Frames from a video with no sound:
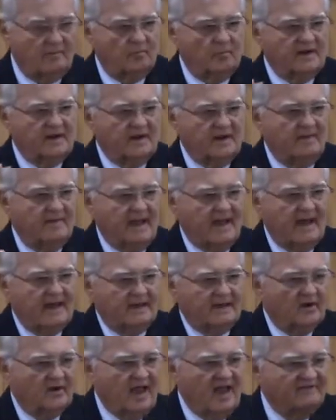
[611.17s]
We come out
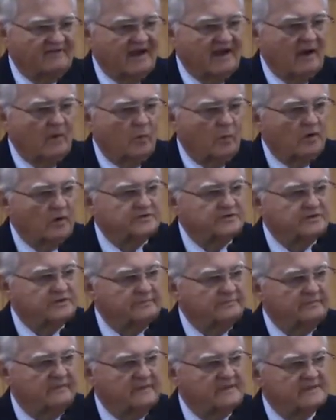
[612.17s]
here and have our
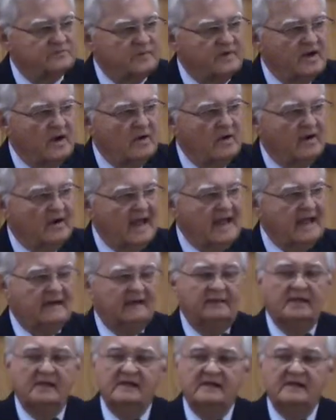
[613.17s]
worship as we are
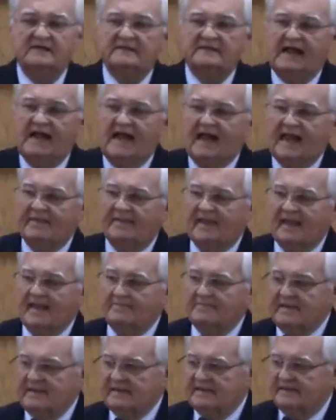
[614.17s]
now, and they
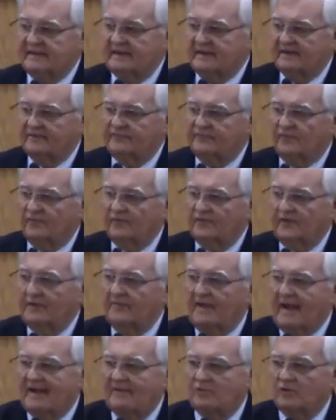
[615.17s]
meet there for their
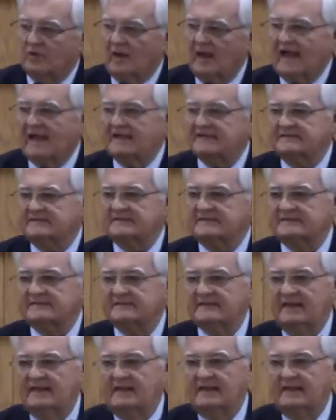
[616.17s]
Bible classes.